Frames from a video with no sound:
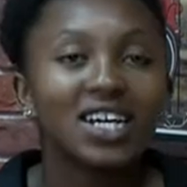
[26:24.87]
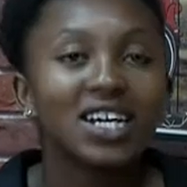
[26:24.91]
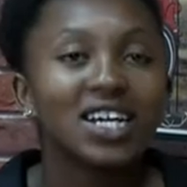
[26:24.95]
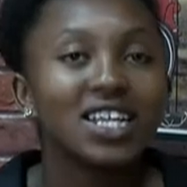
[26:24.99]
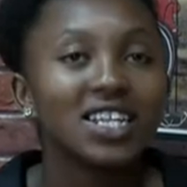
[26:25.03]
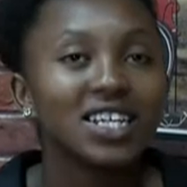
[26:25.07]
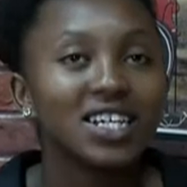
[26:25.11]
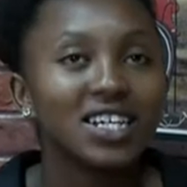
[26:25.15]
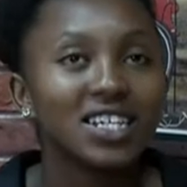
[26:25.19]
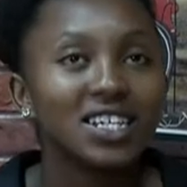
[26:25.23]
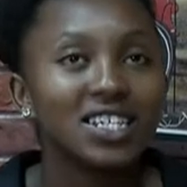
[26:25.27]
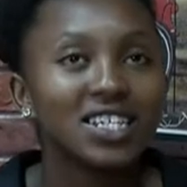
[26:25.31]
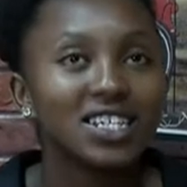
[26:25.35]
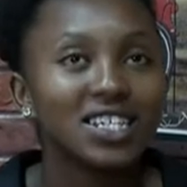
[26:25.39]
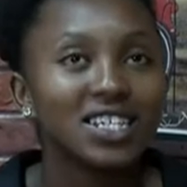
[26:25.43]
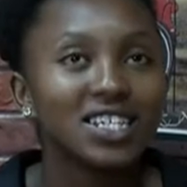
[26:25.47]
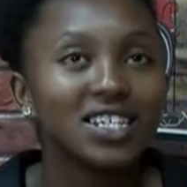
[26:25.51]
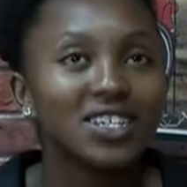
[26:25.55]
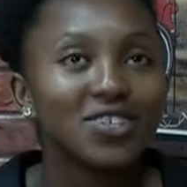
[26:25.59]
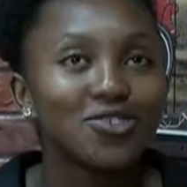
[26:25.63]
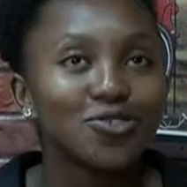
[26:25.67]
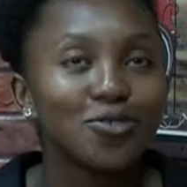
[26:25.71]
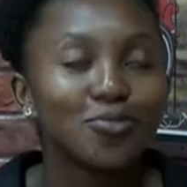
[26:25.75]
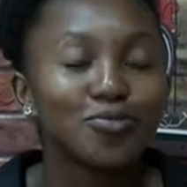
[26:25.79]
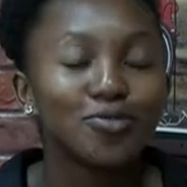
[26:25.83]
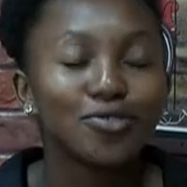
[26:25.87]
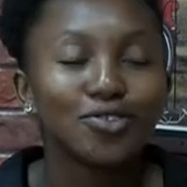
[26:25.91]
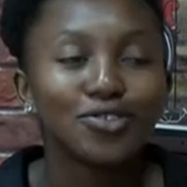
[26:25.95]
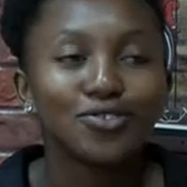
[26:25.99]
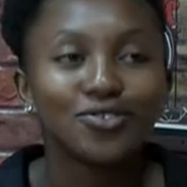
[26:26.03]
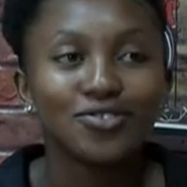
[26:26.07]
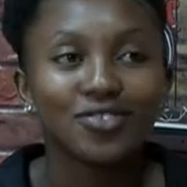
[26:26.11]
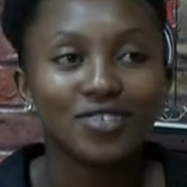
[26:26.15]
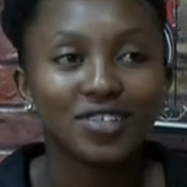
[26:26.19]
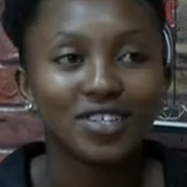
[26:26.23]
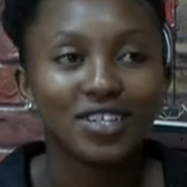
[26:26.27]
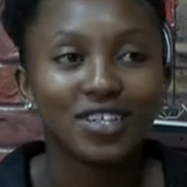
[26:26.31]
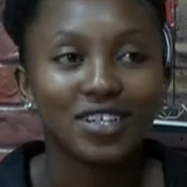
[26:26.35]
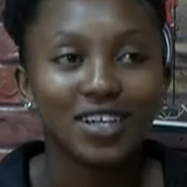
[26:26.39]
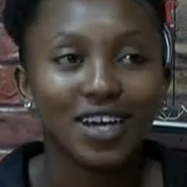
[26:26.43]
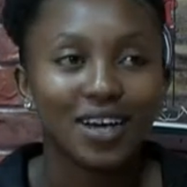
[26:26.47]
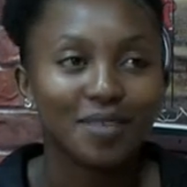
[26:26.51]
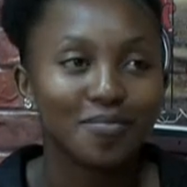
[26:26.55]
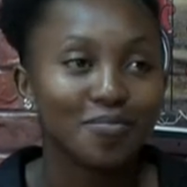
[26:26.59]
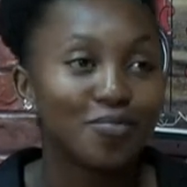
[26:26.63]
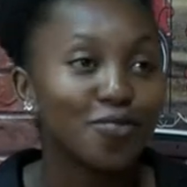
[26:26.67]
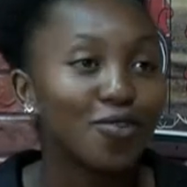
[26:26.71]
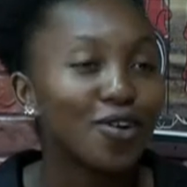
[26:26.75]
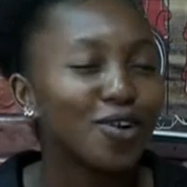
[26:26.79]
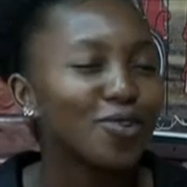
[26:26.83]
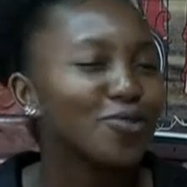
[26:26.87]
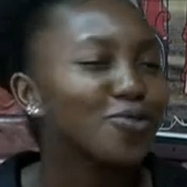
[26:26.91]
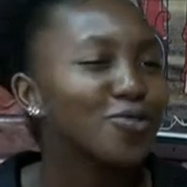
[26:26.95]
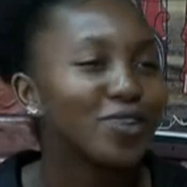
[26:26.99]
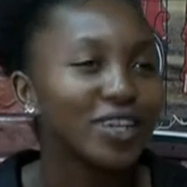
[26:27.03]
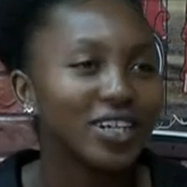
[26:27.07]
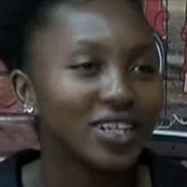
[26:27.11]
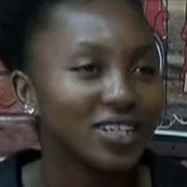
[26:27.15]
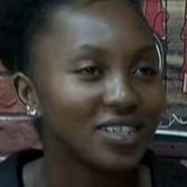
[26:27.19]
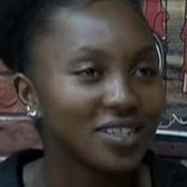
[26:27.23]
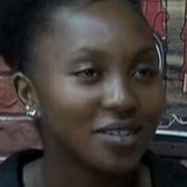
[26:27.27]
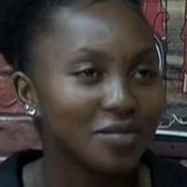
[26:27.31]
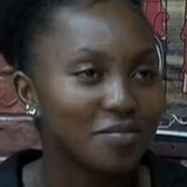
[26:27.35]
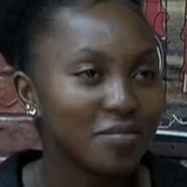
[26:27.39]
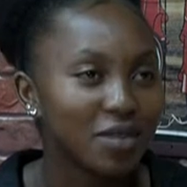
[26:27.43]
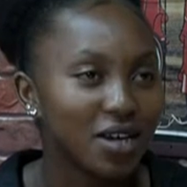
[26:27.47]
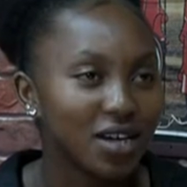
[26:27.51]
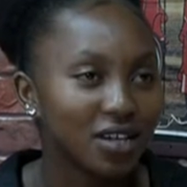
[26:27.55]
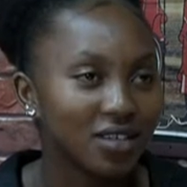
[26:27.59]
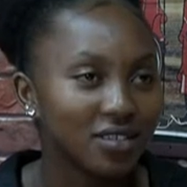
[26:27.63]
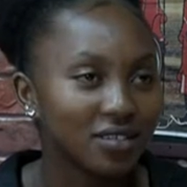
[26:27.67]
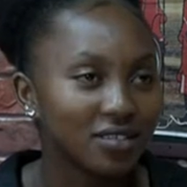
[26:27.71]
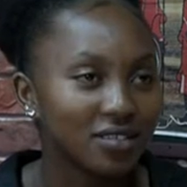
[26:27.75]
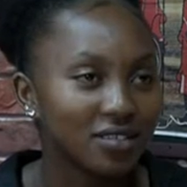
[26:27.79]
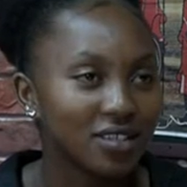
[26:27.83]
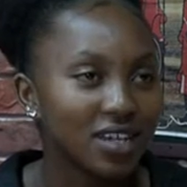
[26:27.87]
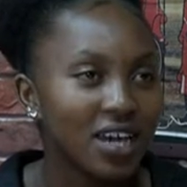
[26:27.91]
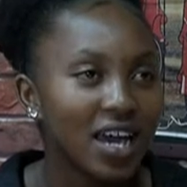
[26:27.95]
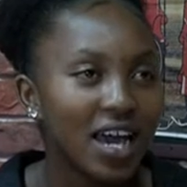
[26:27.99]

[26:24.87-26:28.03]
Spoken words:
that you're producing poor quality bags.